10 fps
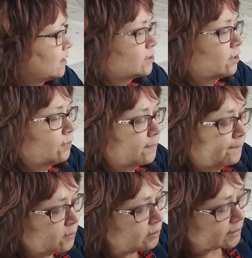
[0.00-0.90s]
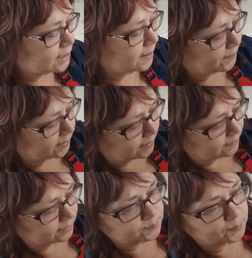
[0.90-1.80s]
So the first step in
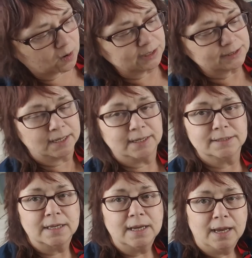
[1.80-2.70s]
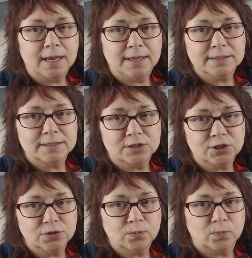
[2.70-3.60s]
this process is
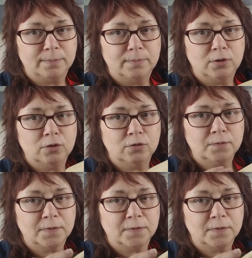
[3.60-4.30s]
to remove